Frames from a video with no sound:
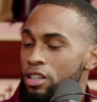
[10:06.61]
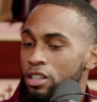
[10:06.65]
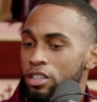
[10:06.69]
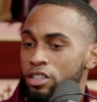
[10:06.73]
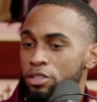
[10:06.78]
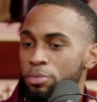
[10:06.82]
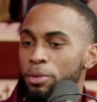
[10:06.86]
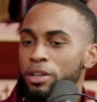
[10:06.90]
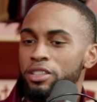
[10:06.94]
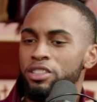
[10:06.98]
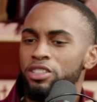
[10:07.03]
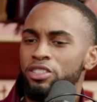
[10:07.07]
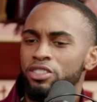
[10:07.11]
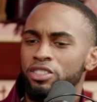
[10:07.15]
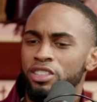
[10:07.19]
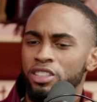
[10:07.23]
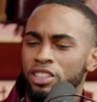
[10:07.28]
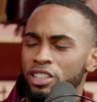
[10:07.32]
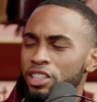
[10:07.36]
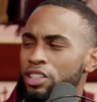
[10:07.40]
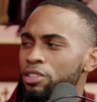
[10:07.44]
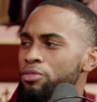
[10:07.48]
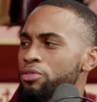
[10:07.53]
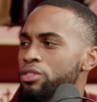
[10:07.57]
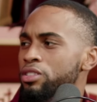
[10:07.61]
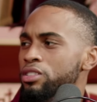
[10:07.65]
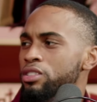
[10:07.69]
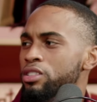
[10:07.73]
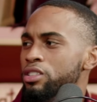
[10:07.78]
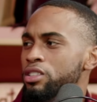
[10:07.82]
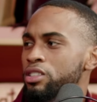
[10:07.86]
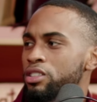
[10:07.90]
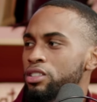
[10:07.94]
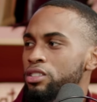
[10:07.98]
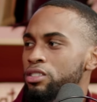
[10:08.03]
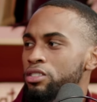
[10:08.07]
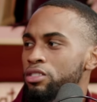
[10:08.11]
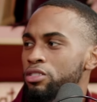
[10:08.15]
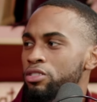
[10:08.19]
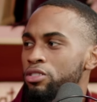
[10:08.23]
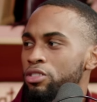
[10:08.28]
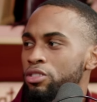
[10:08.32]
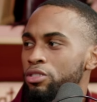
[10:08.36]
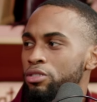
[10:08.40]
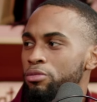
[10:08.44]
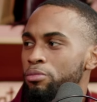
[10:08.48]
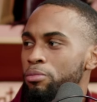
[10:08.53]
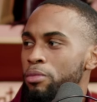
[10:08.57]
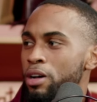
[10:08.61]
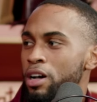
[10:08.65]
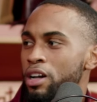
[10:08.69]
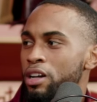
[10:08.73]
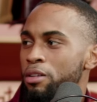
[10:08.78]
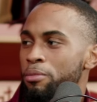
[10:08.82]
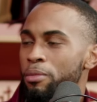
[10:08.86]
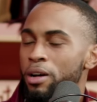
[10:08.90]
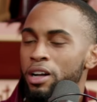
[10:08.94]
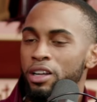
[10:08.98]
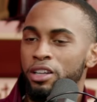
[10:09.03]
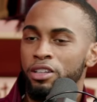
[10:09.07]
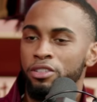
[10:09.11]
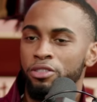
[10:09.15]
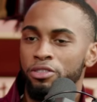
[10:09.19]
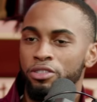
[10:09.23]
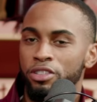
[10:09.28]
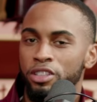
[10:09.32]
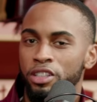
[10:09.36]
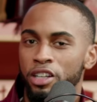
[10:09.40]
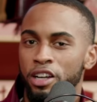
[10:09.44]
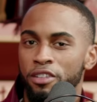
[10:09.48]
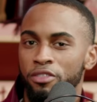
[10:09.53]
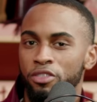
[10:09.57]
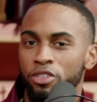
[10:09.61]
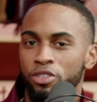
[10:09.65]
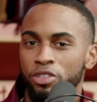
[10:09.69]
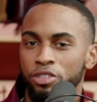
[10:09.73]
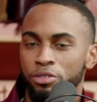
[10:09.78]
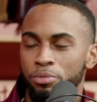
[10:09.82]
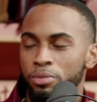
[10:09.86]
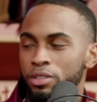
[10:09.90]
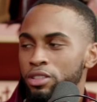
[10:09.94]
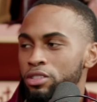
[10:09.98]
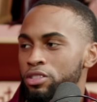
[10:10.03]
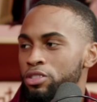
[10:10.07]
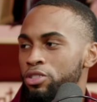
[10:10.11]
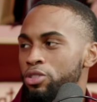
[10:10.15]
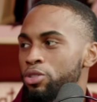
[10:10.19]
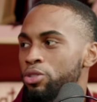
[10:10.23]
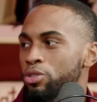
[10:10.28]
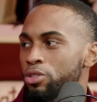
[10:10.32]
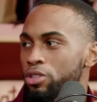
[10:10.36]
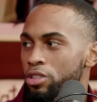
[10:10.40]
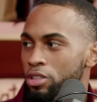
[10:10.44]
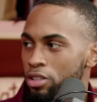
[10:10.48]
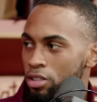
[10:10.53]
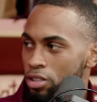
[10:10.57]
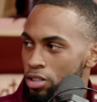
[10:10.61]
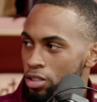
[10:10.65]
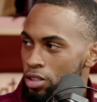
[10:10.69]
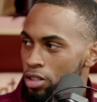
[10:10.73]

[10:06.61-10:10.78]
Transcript: especially on the defense end, you know, my career, I've always been a scorer,